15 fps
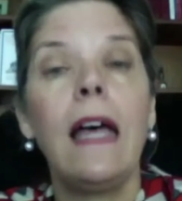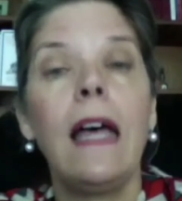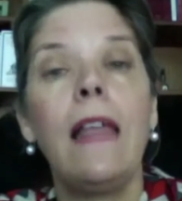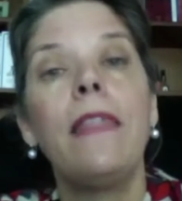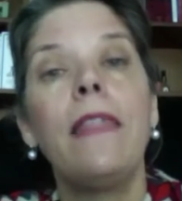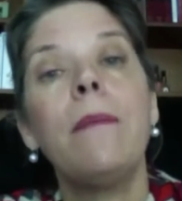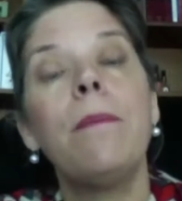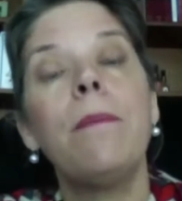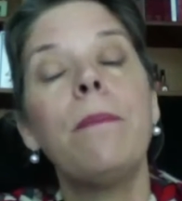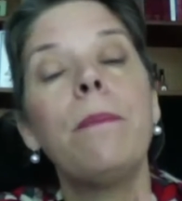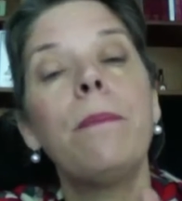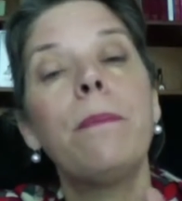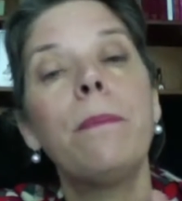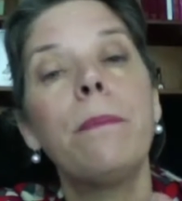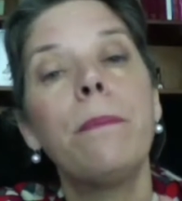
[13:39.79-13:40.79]
The
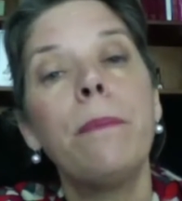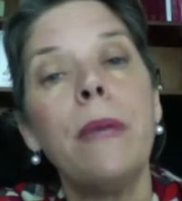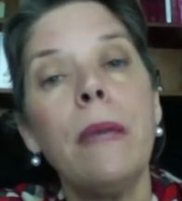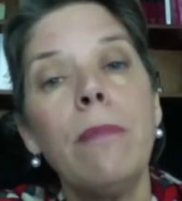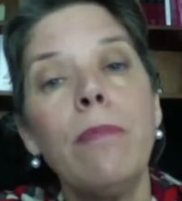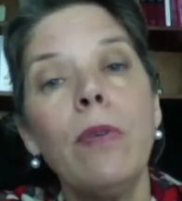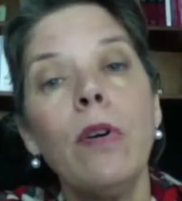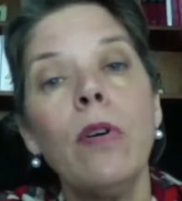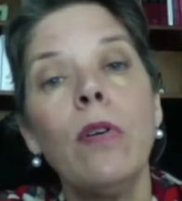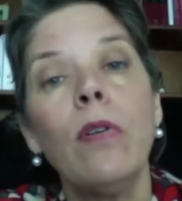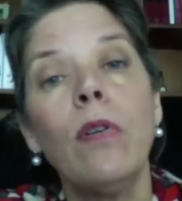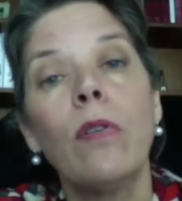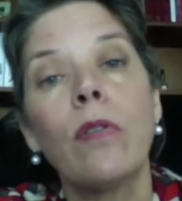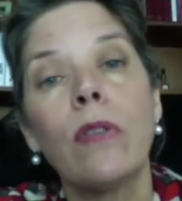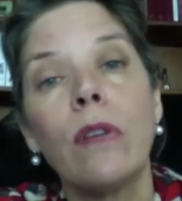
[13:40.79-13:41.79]
people
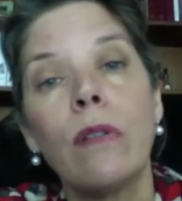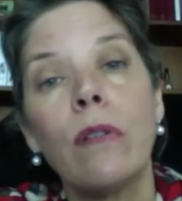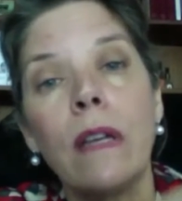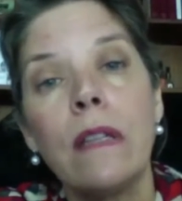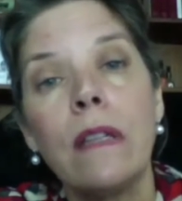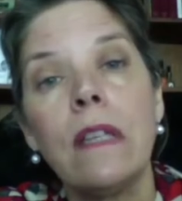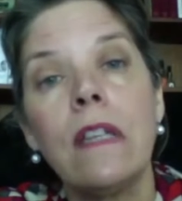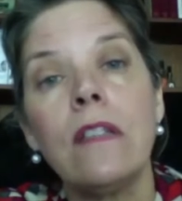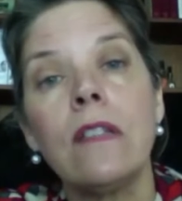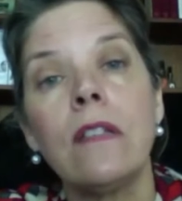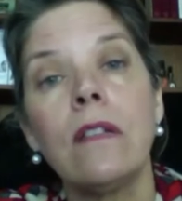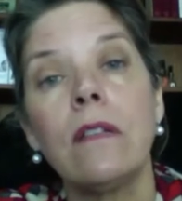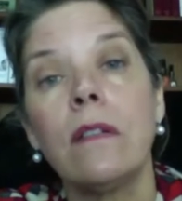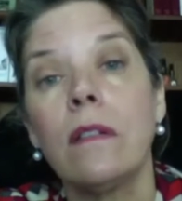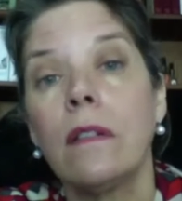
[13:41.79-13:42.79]
or the
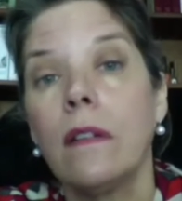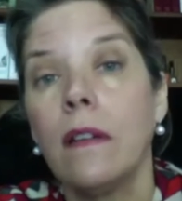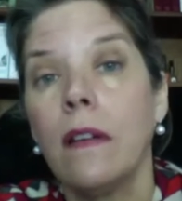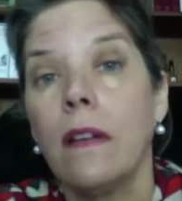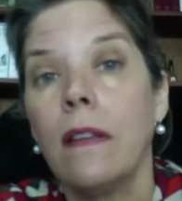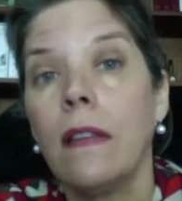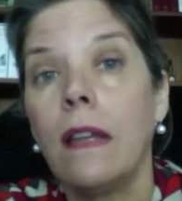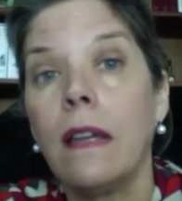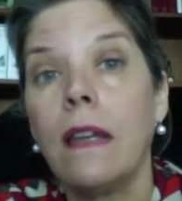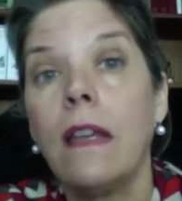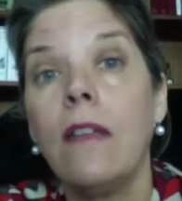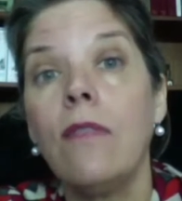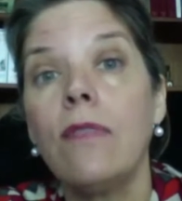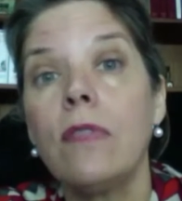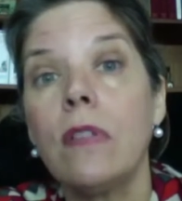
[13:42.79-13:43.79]
organization that
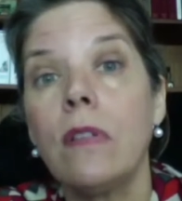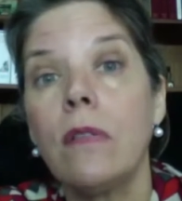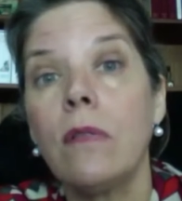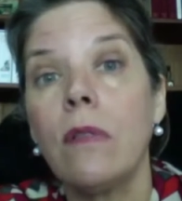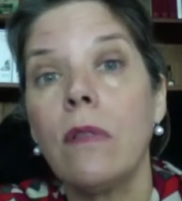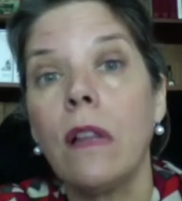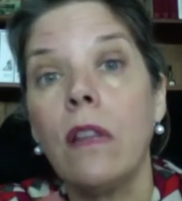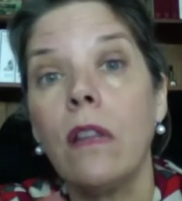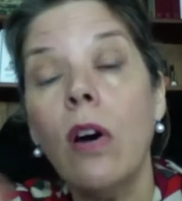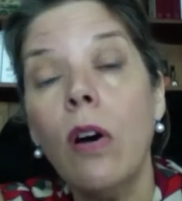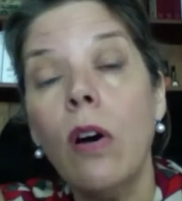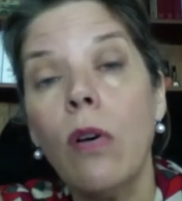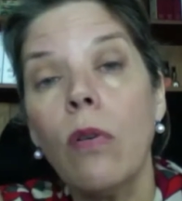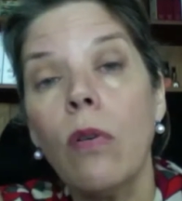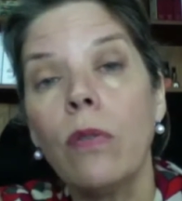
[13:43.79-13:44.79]
gives you a
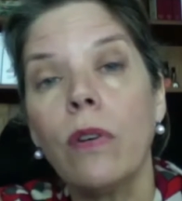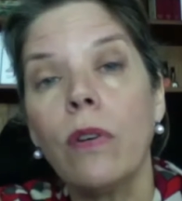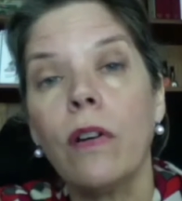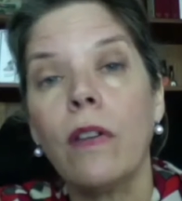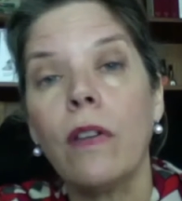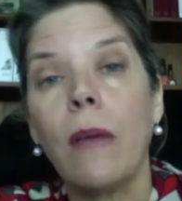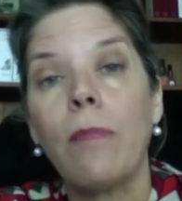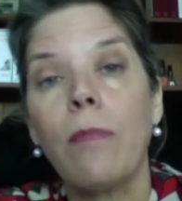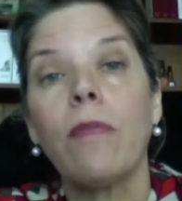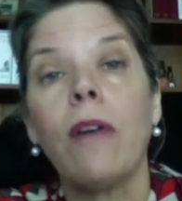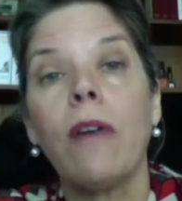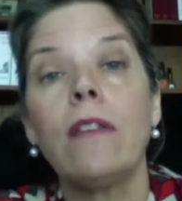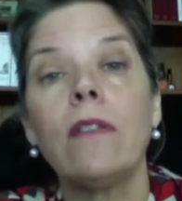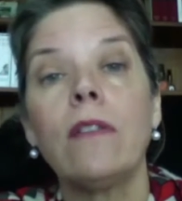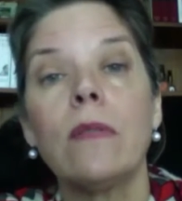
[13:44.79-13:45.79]
loan or that
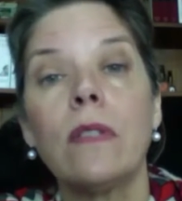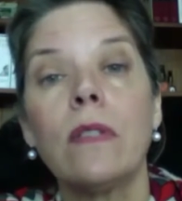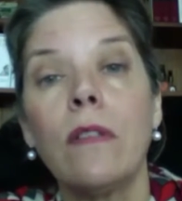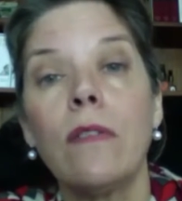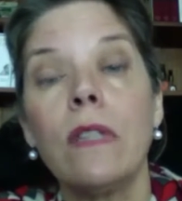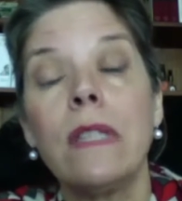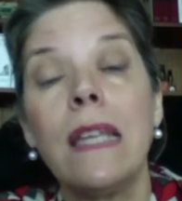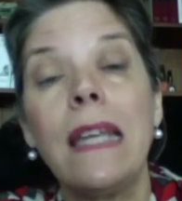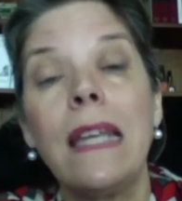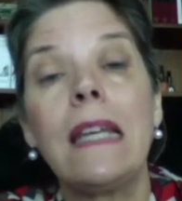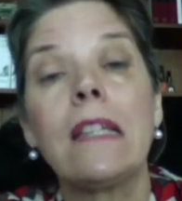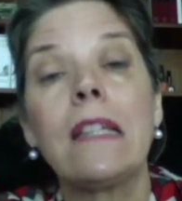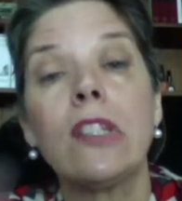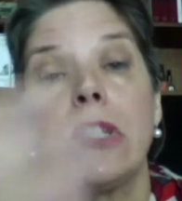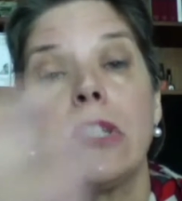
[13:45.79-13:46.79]
provides you a service in
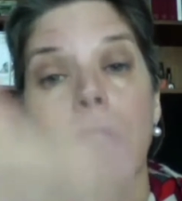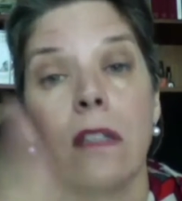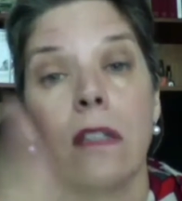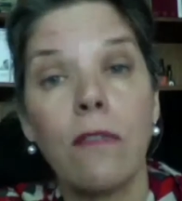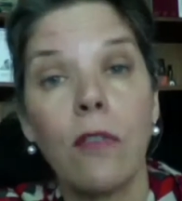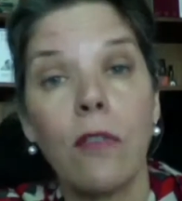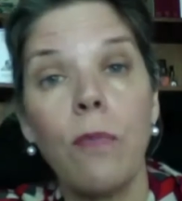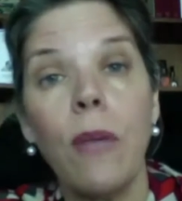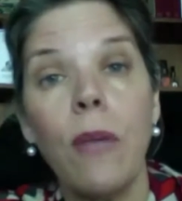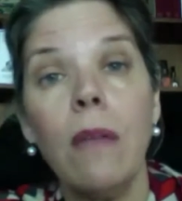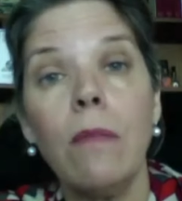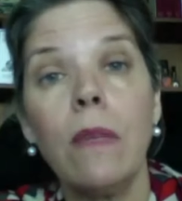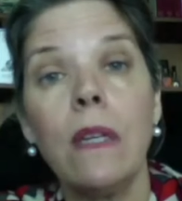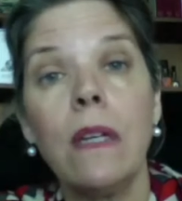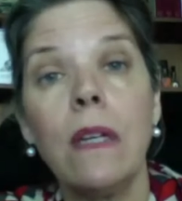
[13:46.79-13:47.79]
exchange for a
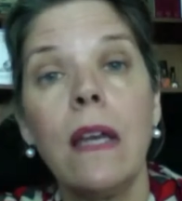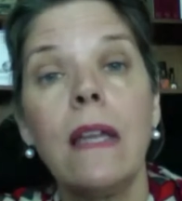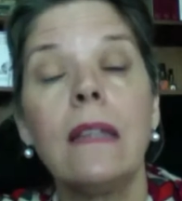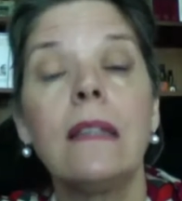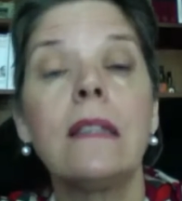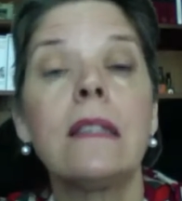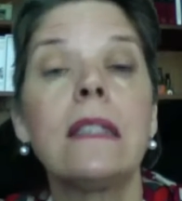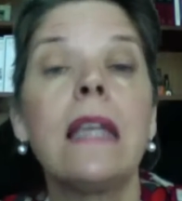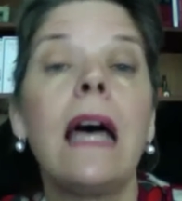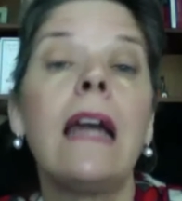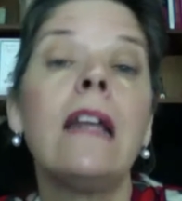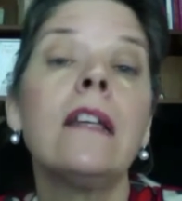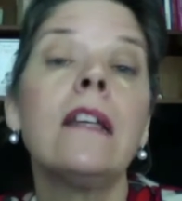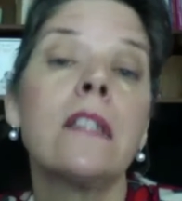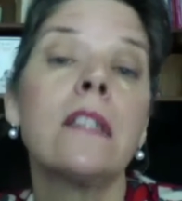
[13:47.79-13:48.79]
payment does
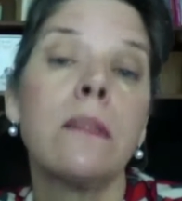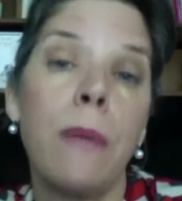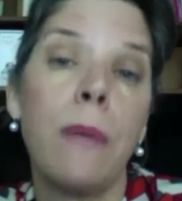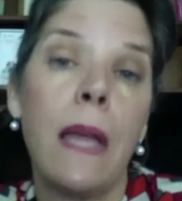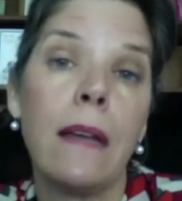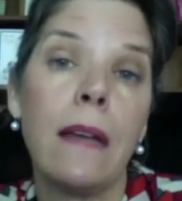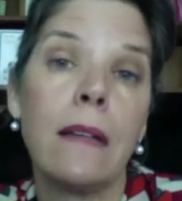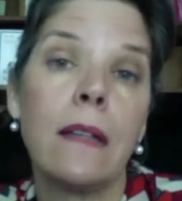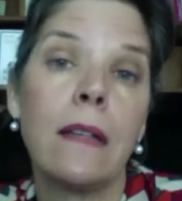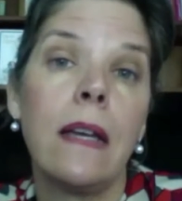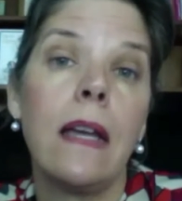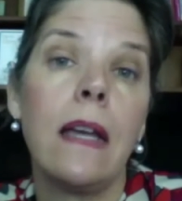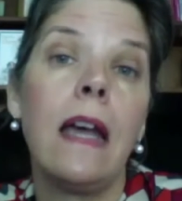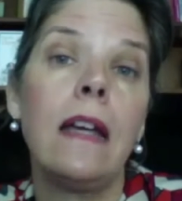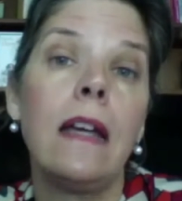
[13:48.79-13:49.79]
not expect
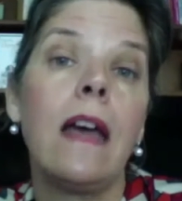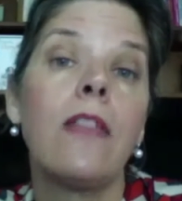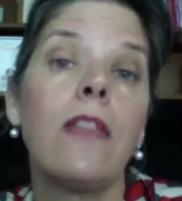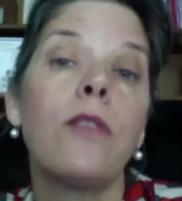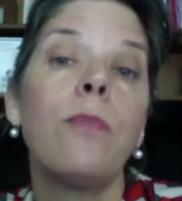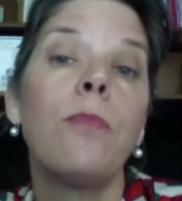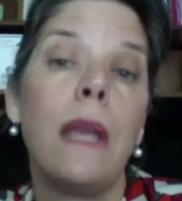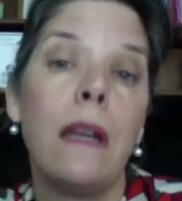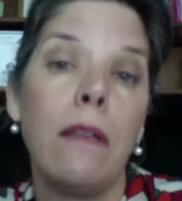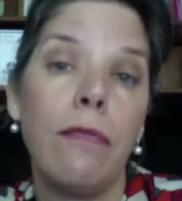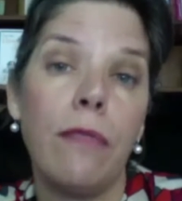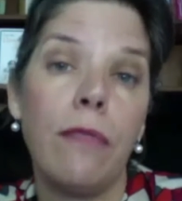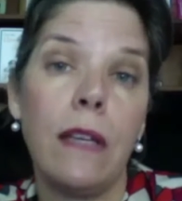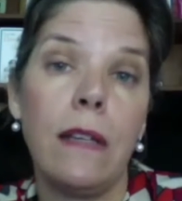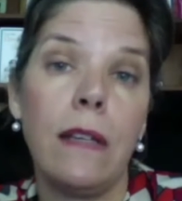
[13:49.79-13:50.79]
another
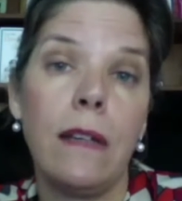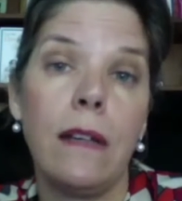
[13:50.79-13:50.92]
benefit.